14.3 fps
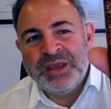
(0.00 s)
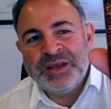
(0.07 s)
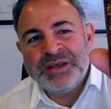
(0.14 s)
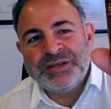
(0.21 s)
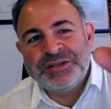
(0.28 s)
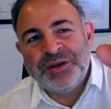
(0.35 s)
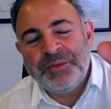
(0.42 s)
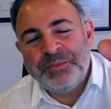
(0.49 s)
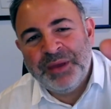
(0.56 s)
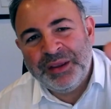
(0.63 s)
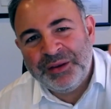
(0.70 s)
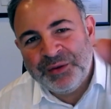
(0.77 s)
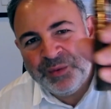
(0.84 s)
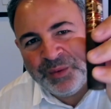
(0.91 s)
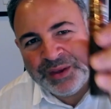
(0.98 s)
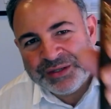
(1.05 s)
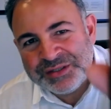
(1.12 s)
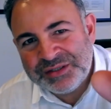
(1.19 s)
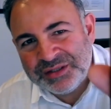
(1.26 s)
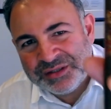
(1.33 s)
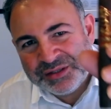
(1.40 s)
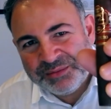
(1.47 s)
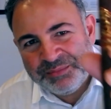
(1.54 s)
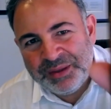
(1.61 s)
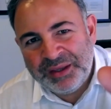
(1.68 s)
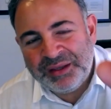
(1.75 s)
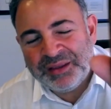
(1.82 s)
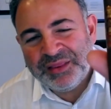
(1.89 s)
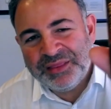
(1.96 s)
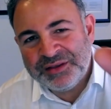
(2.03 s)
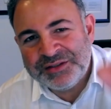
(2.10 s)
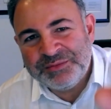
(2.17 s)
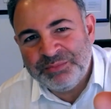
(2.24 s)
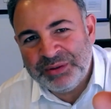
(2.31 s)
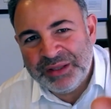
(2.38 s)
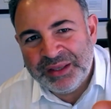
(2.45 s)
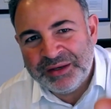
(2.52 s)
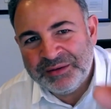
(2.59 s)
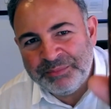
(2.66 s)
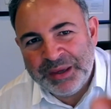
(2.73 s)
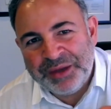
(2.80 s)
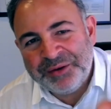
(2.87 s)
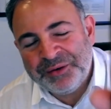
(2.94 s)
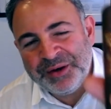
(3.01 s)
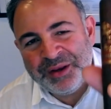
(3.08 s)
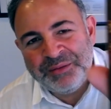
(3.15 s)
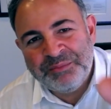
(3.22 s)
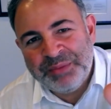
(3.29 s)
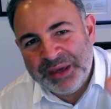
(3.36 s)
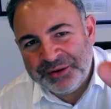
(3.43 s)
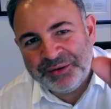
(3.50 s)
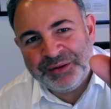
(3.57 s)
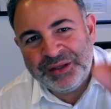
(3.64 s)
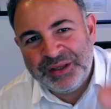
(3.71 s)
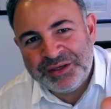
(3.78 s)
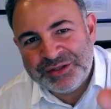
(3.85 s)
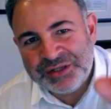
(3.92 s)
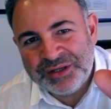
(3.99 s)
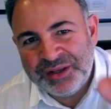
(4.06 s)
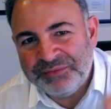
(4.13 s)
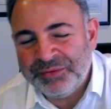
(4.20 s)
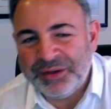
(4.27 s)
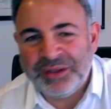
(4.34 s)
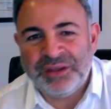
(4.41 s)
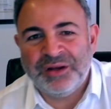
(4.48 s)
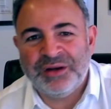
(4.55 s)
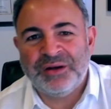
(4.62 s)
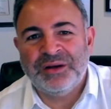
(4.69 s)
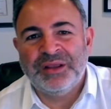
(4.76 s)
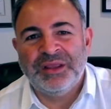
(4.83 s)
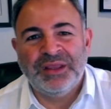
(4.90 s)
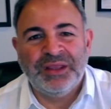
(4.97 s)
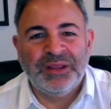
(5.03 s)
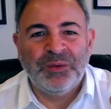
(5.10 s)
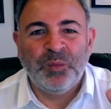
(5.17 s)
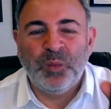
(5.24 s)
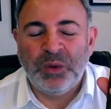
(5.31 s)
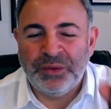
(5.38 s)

So my quest to make this blend better and better each and every year will